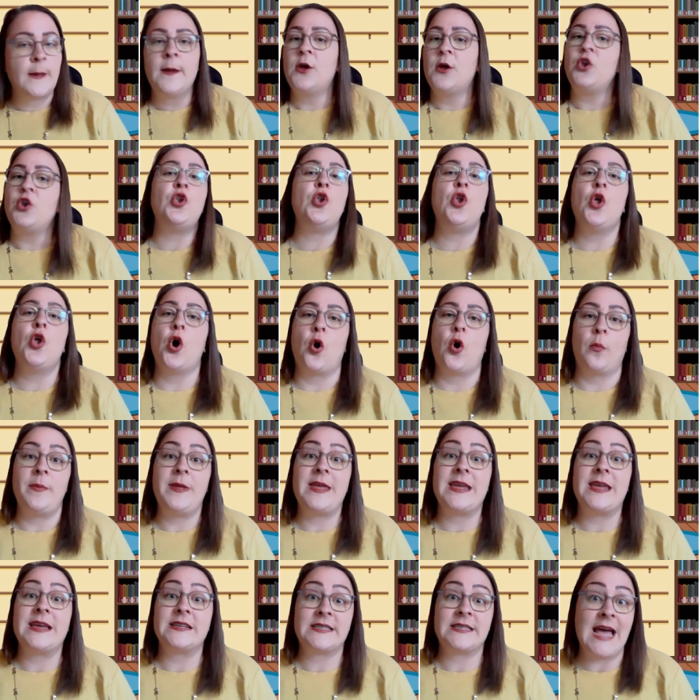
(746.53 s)
No,
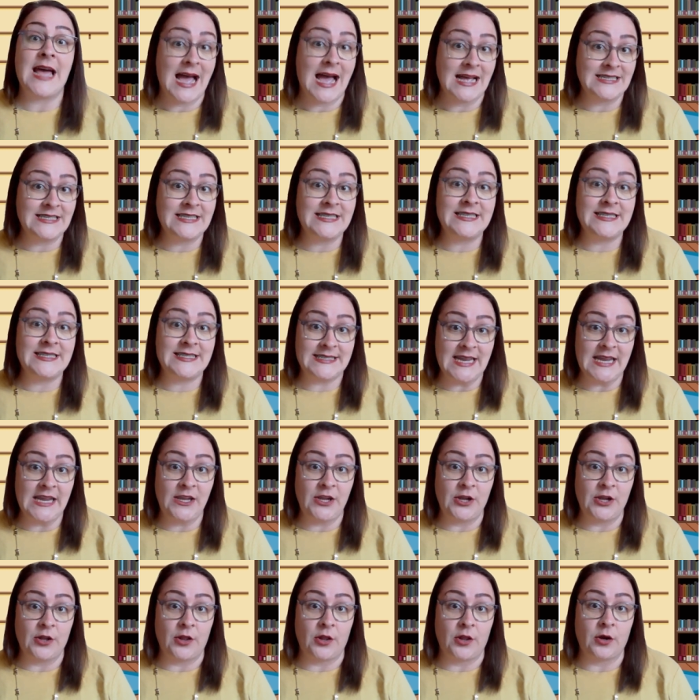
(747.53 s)
because hat's
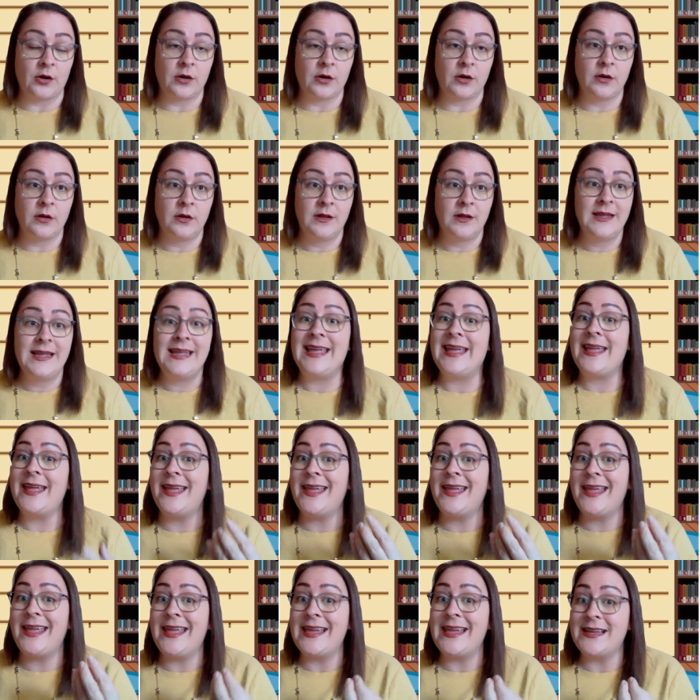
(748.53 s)
singular.
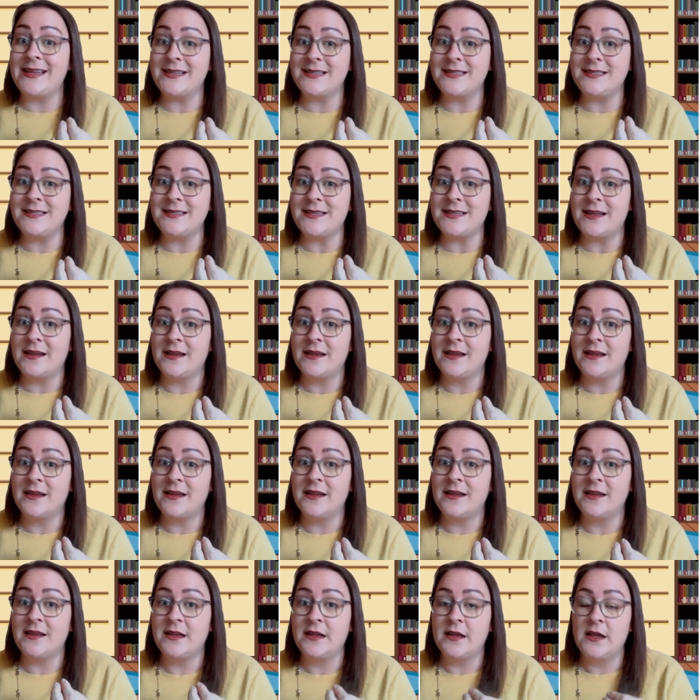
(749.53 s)
Is?
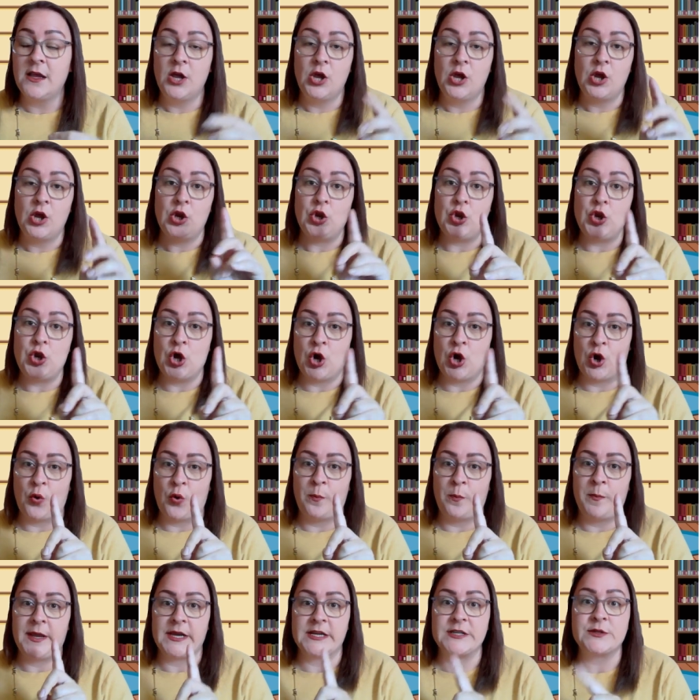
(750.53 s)
No,
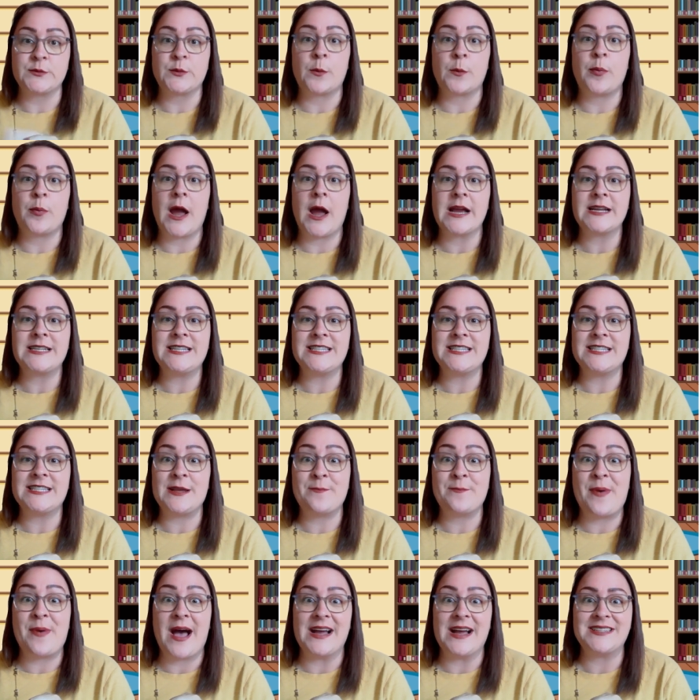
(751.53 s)
because we're practicing
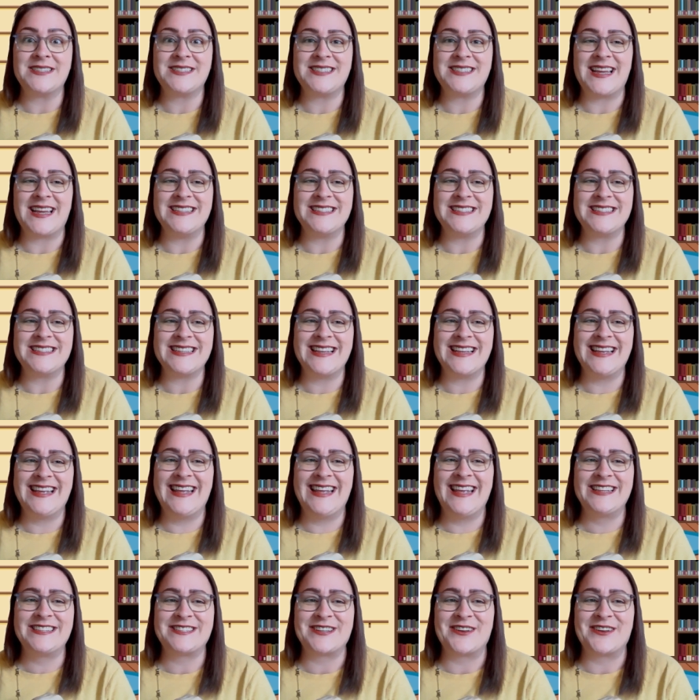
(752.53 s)
past tense.
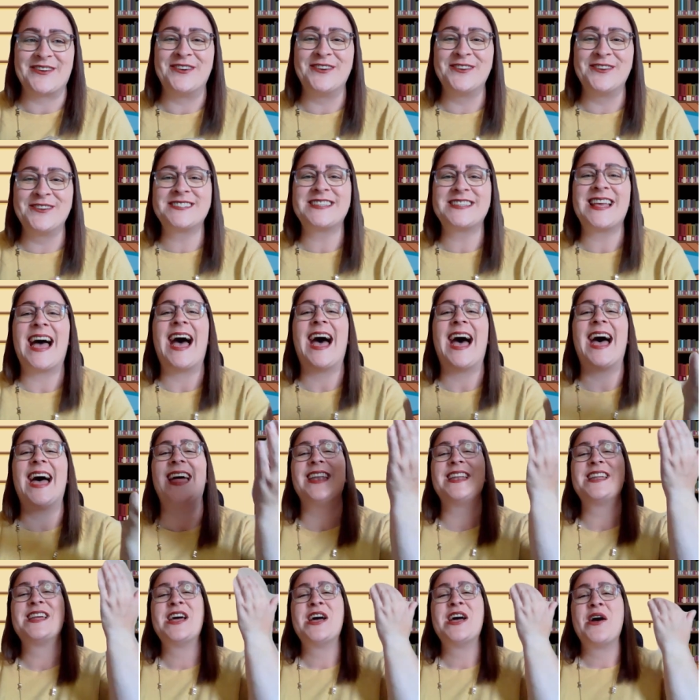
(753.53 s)
So whose
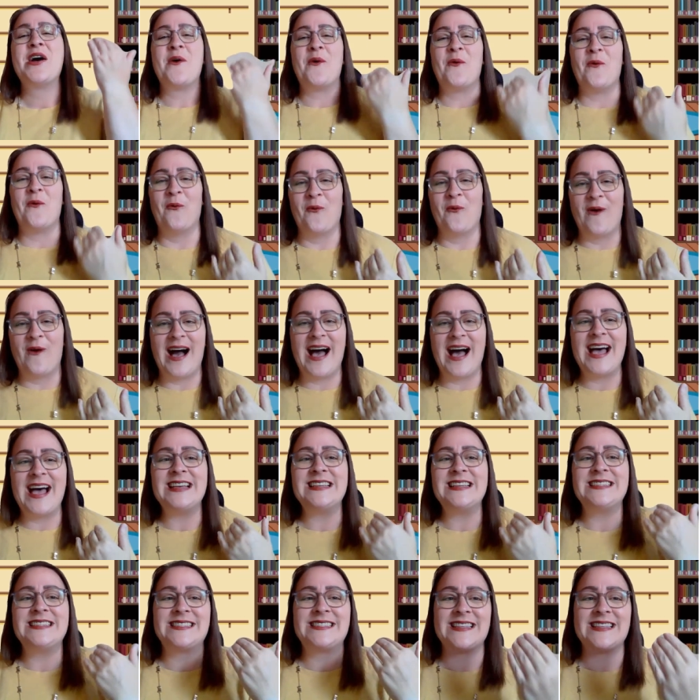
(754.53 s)
hat
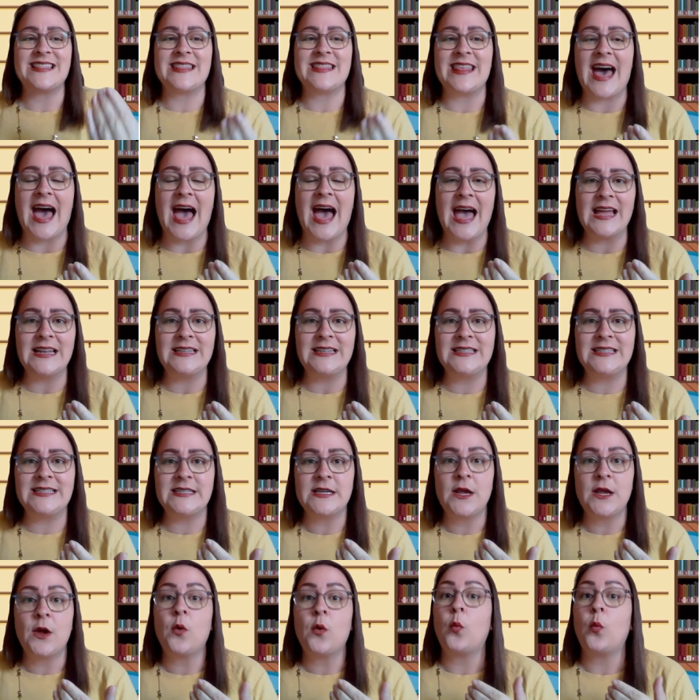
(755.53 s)
was that?
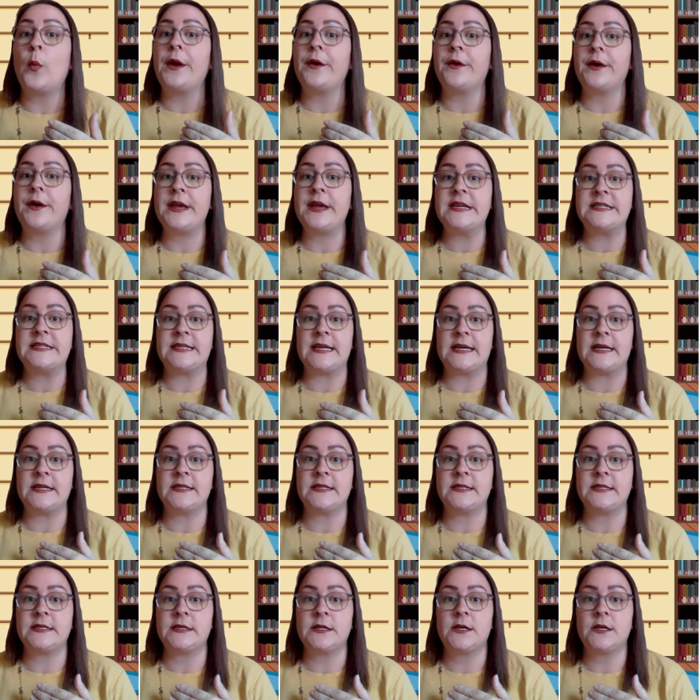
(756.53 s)
Where is it?